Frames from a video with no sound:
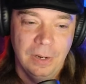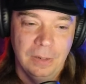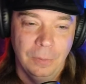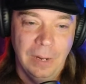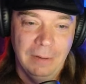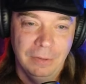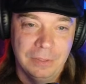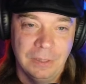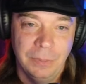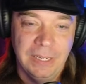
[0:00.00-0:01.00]
whenever
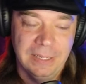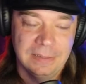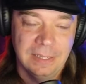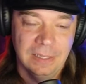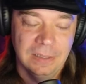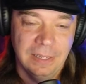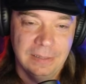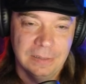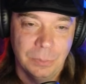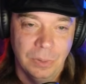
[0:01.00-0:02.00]
somebody gets killed at
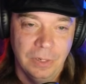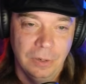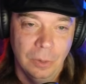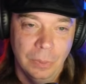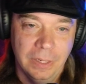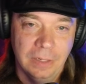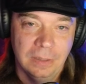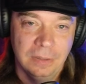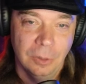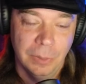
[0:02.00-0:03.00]
this point, nobody
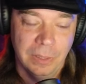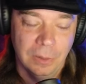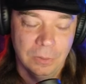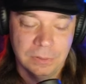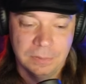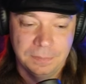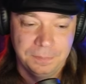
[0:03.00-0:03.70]
knows.